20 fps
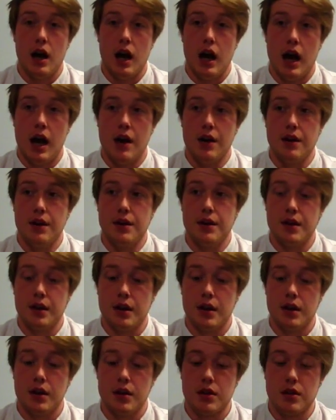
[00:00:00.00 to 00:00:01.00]
and
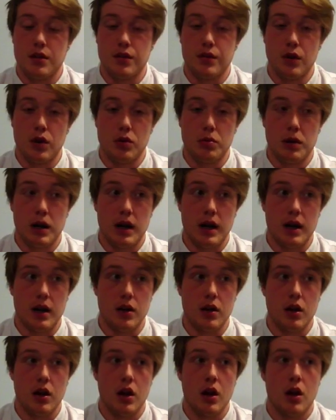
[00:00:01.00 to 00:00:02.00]
the fullback
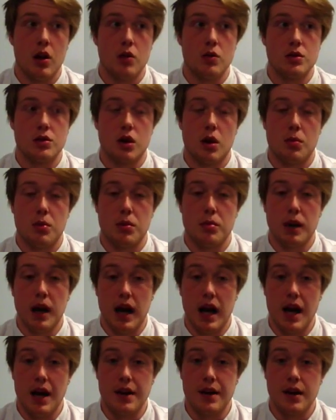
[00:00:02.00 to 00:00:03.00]
was not
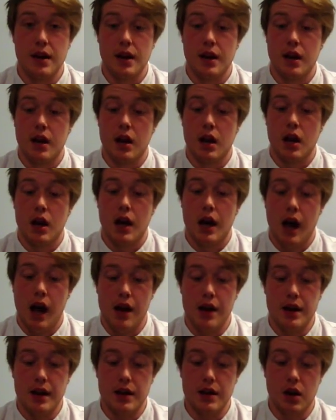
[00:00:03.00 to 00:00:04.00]
prepared
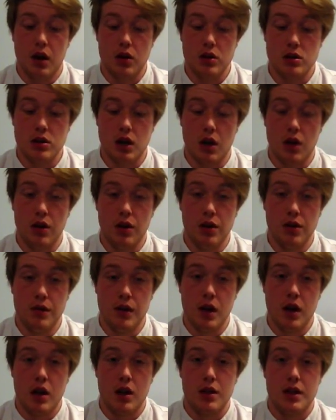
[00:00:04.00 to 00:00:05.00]
and he knocked on.
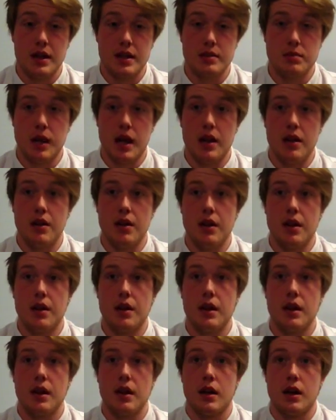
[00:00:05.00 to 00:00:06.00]
This meant that
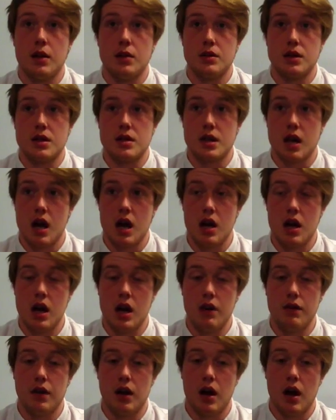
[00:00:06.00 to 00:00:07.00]
it was a
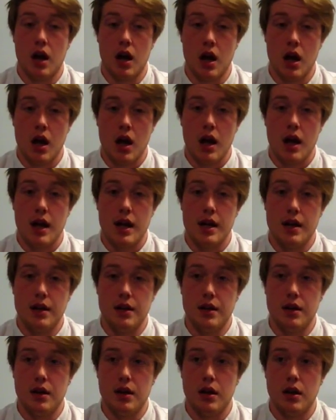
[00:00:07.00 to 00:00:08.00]
turnover
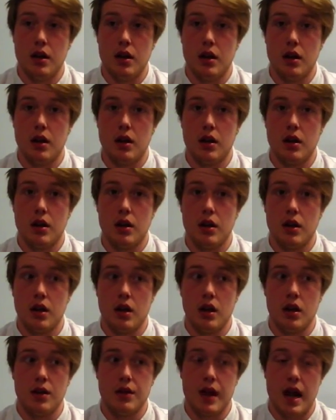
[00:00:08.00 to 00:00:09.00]
in
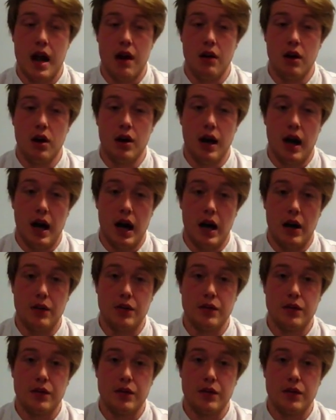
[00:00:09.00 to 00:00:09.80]
their own half.